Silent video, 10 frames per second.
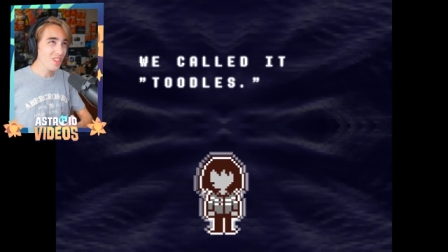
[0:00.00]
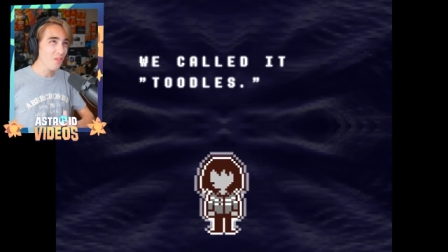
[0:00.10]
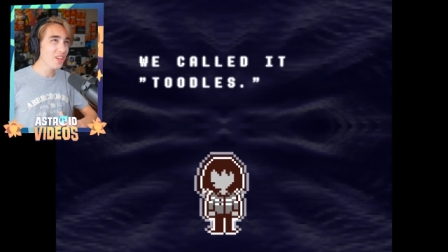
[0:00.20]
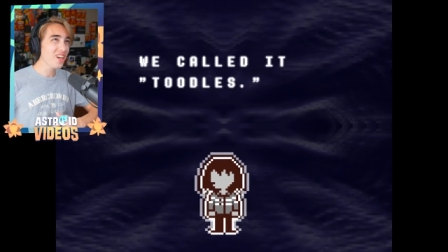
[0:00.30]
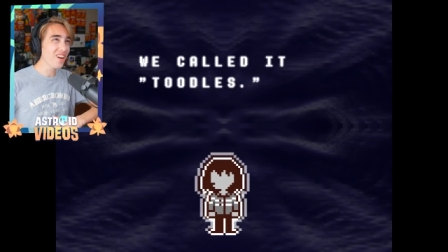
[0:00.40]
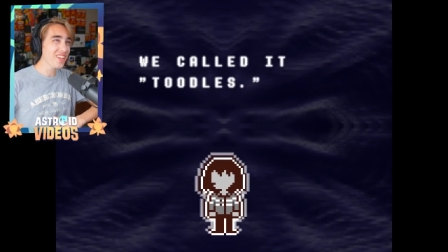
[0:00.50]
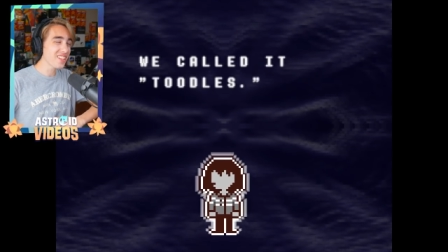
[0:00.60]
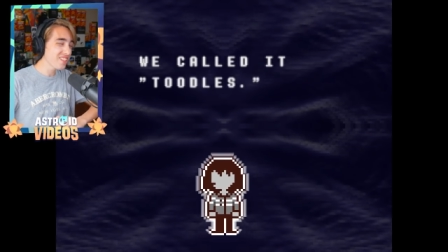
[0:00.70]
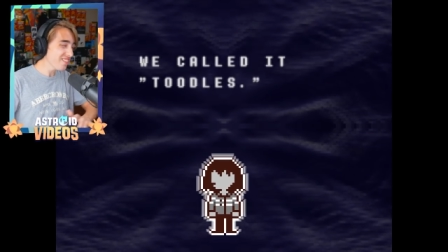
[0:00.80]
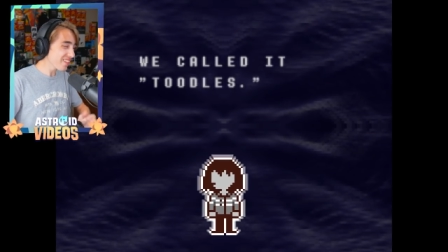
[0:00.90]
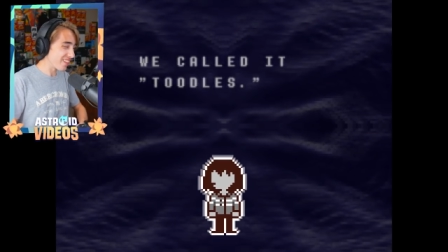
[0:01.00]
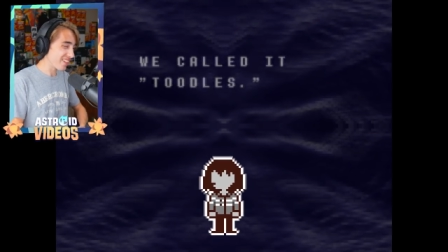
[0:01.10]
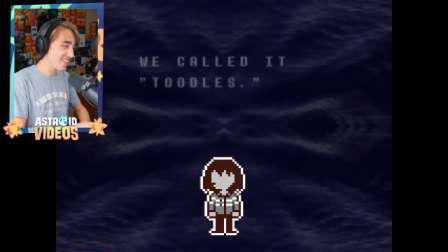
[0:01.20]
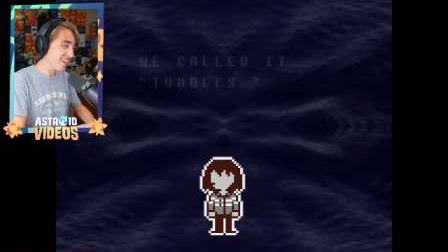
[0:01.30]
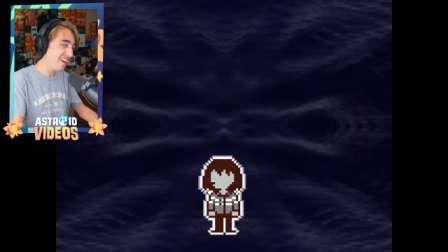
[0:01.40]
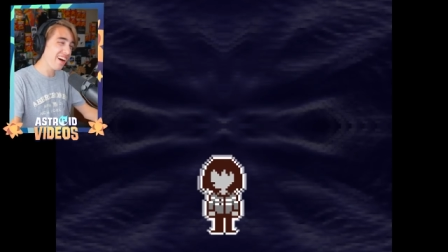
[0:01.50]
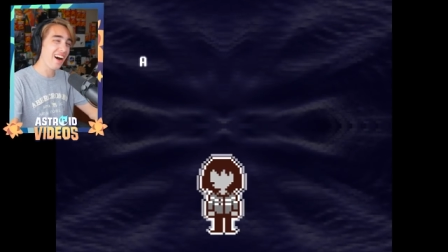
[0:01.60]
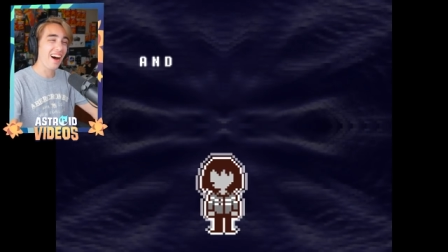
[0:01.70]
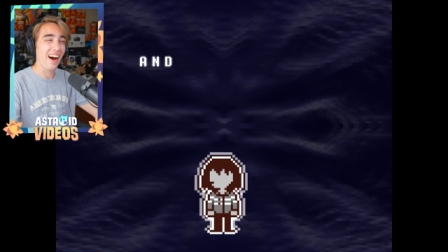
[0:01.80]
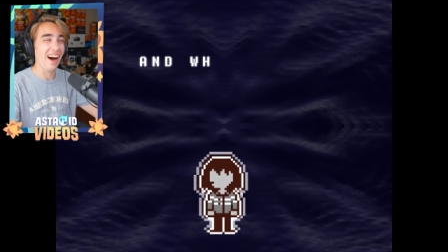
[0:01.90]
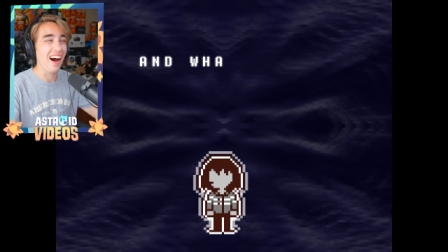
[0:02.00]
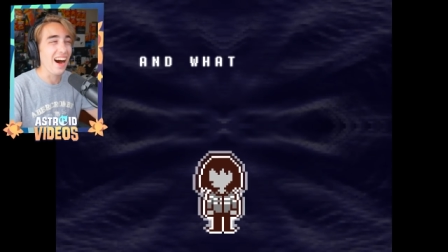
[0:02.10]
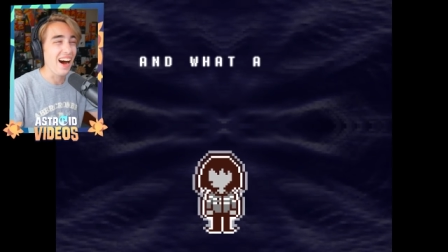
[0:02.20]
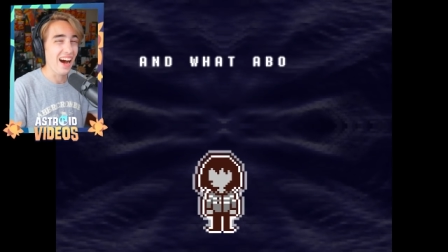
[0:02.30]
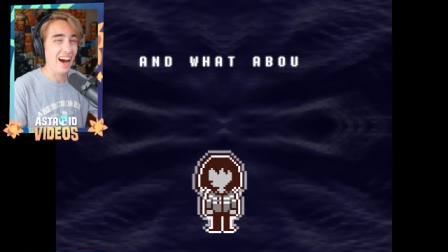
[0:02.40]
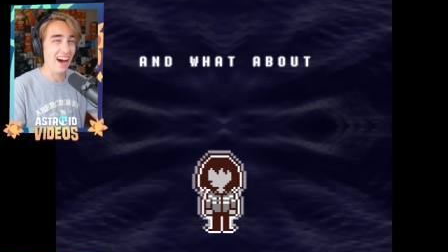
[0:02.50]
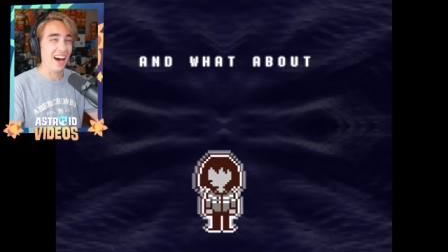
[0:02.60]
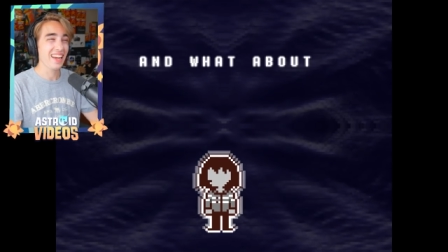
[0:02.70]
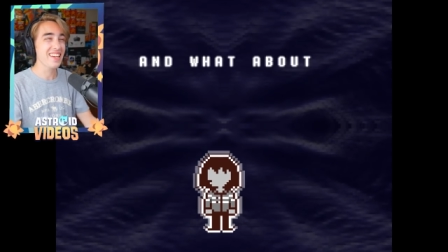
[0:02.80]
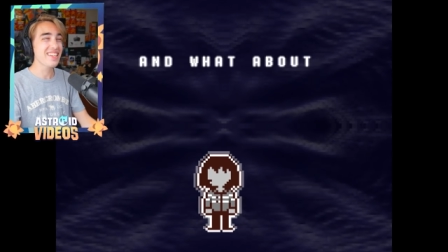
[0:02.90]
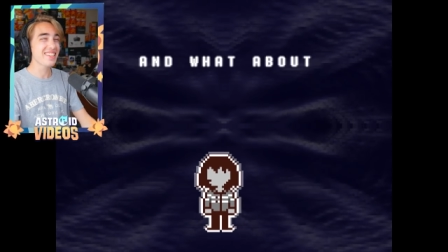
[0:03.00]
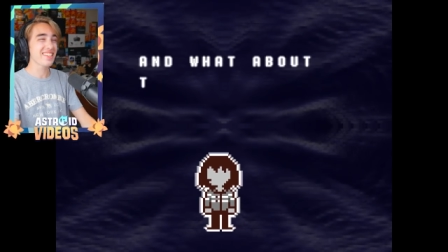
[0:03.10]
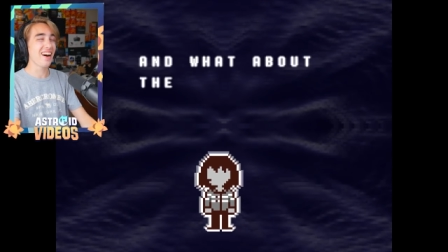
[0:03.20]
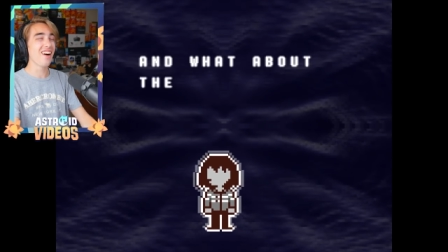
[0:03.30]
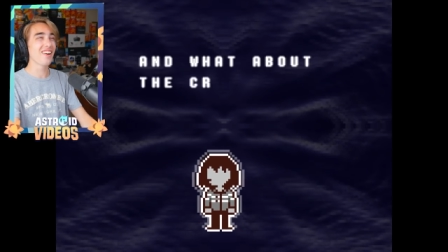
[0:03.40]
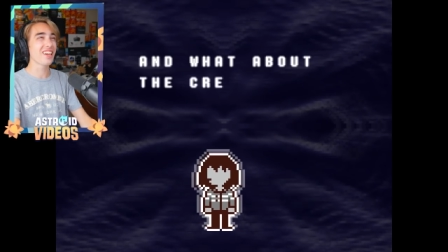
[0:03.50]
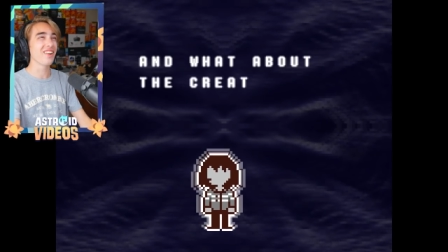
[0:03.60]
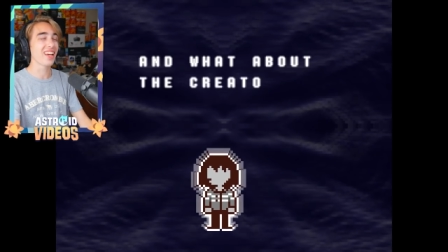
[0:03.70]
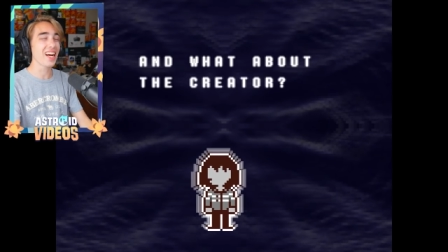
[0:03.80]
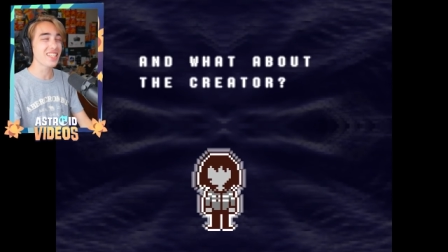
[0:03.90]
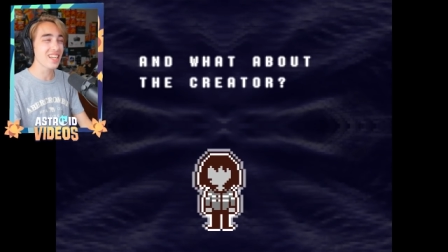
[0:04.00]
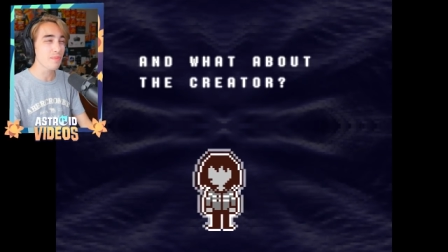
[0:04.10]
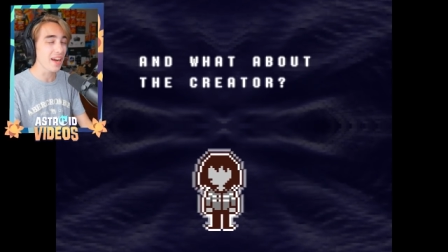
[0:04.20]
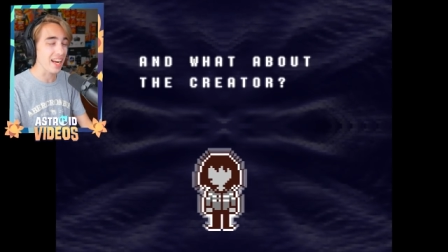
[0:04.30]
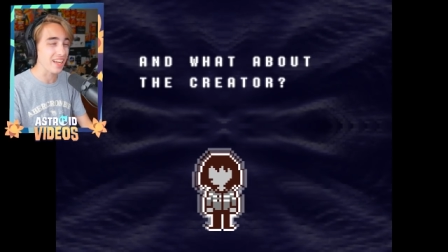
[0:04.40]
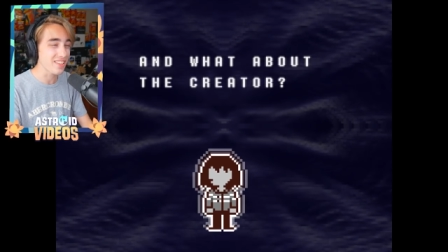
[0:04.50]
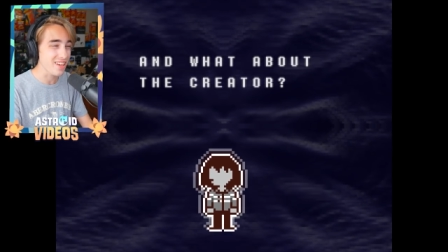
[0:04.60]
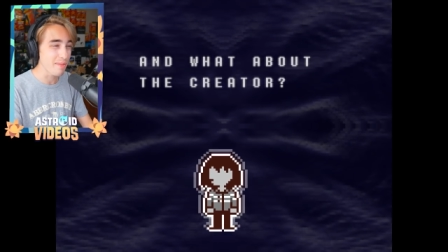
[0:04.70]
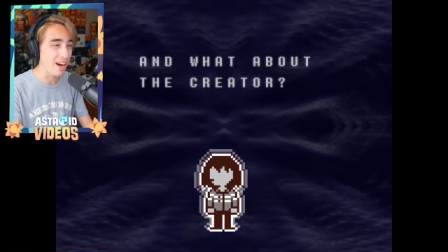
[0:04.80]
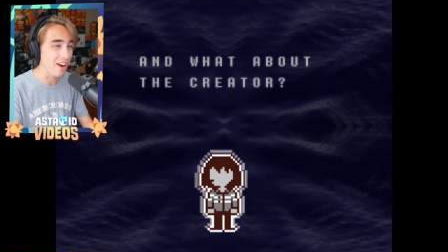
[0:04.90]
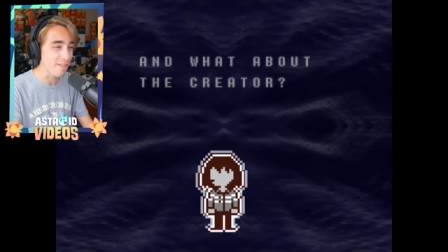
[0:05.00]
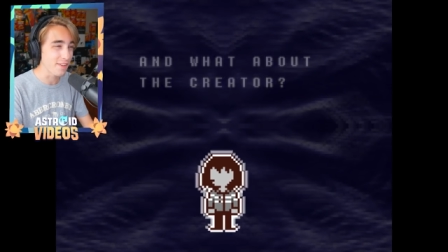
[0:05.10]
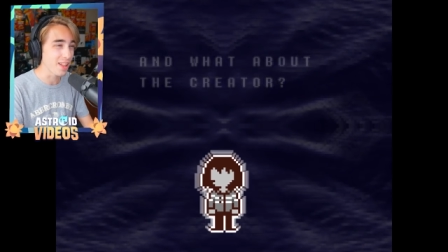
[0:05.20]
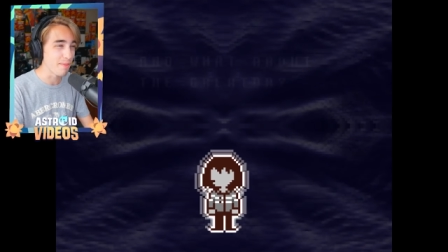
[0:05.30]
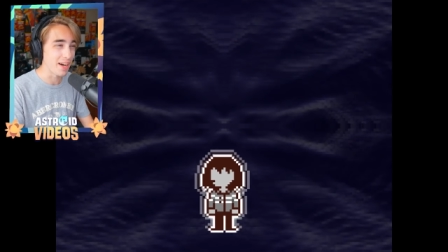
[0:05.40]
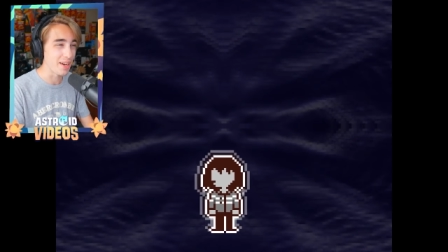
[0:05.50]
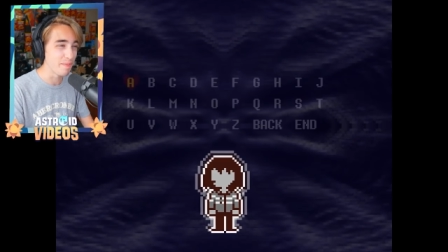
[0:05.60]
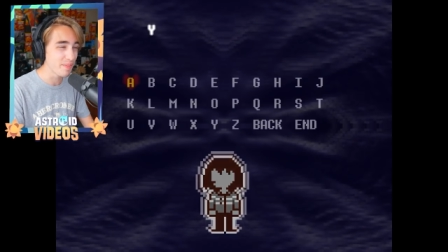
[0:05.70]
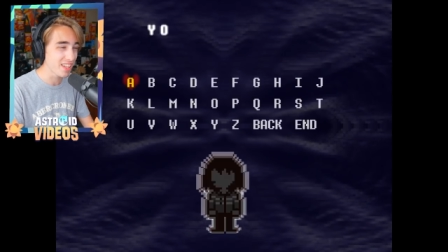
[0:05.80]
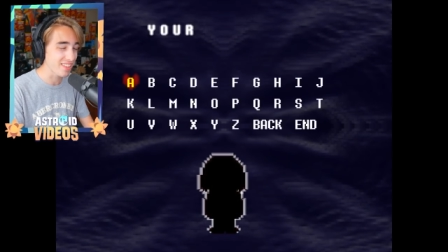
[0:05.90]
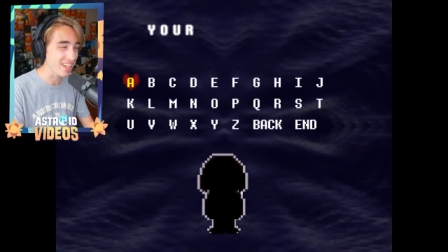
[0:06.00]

We called it Toodles. Ah, he's so cute. Can I change my answer about how I feel about him? Because